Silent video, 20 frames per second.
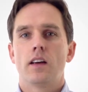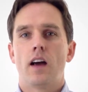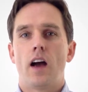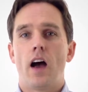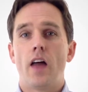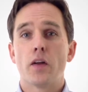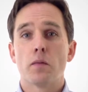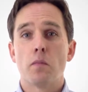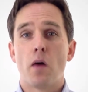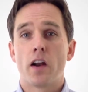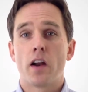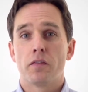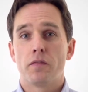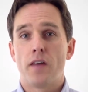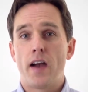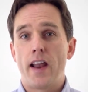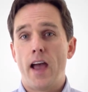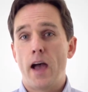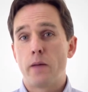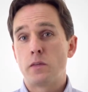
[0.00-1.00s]
Other
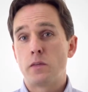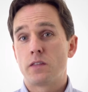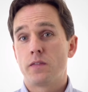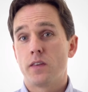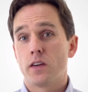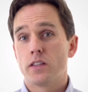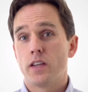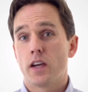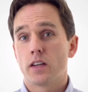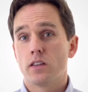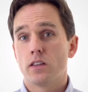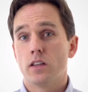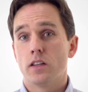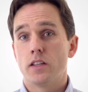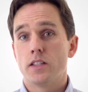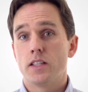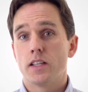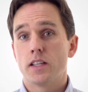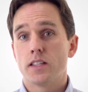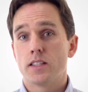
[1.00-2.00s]
modified atmosphere
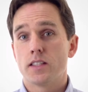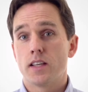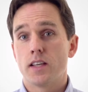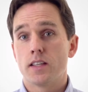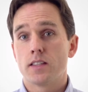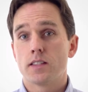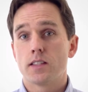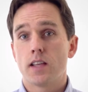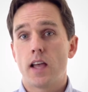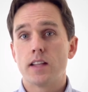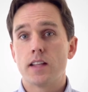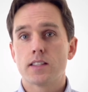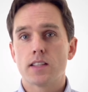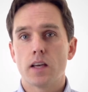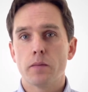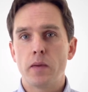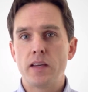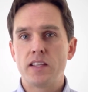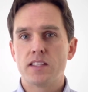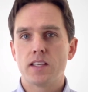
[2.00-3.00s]
technology exists, and
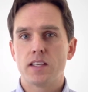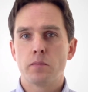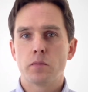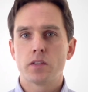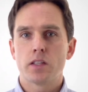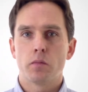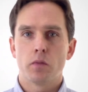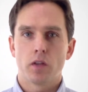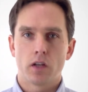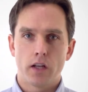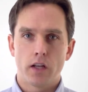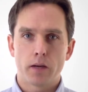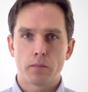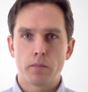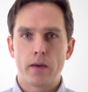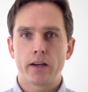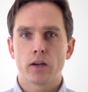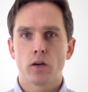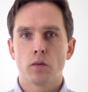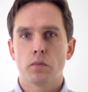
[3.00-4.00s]
some may seem similar like
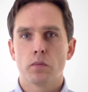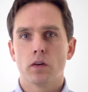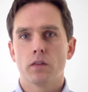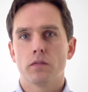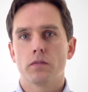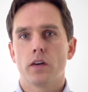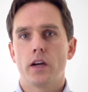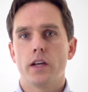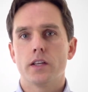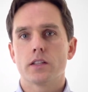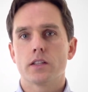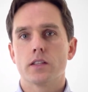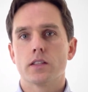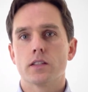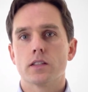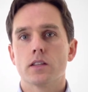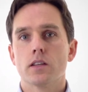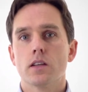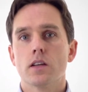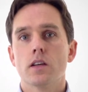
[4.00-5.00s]

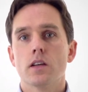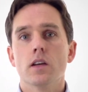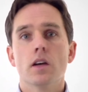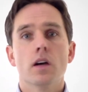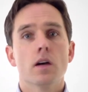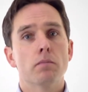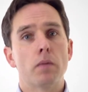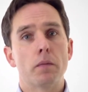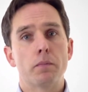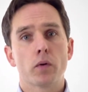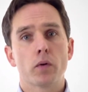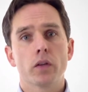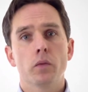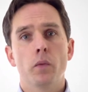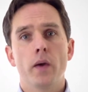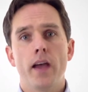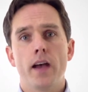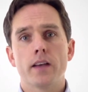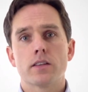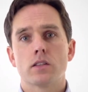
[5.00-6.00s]
microperforations, but
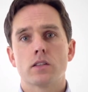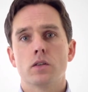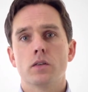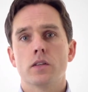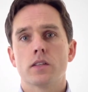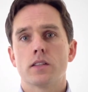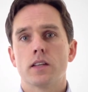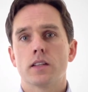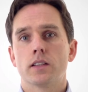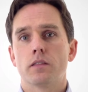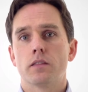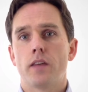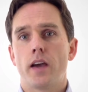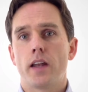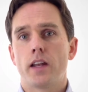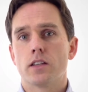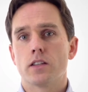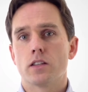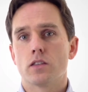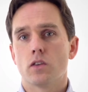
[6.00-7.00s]
BreatheWay has two distinct
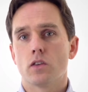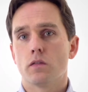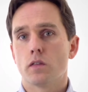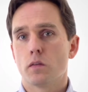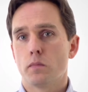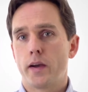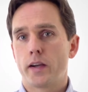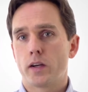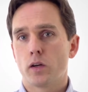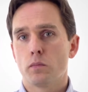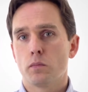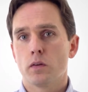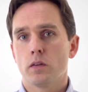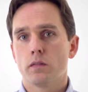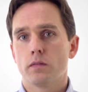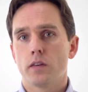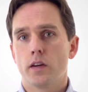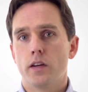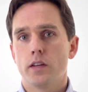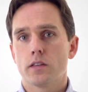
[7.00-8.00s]
advantages over
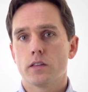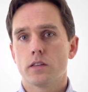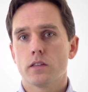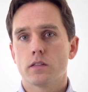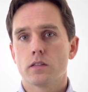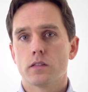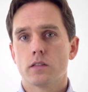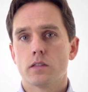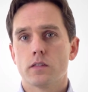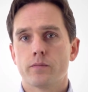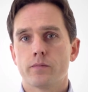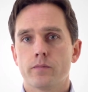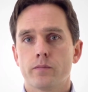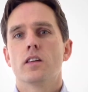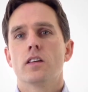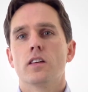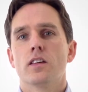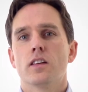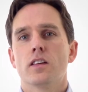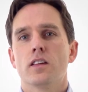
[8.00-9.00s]
microperforations.
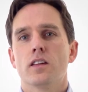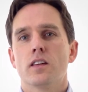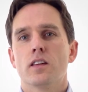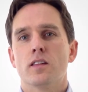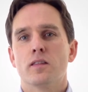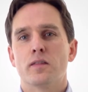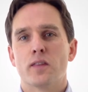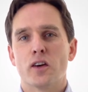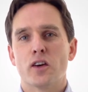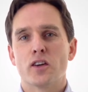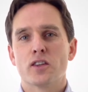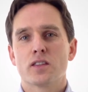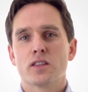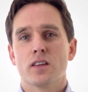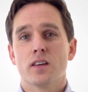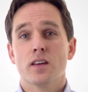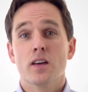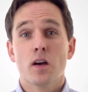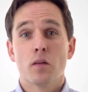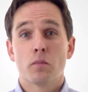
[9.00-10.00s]
First,
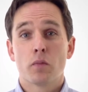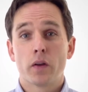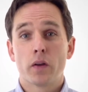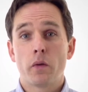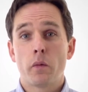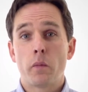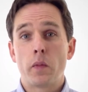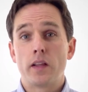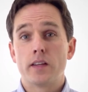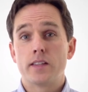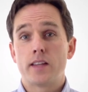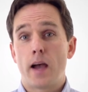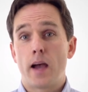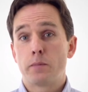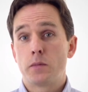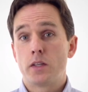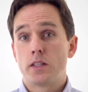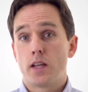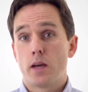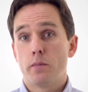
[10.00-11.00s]
BreatheWay will
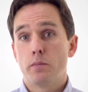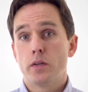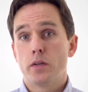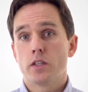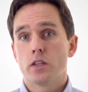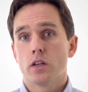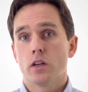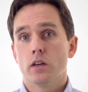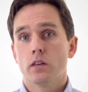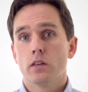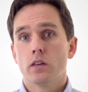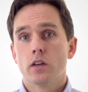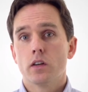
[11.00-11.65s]
adapt to temperature.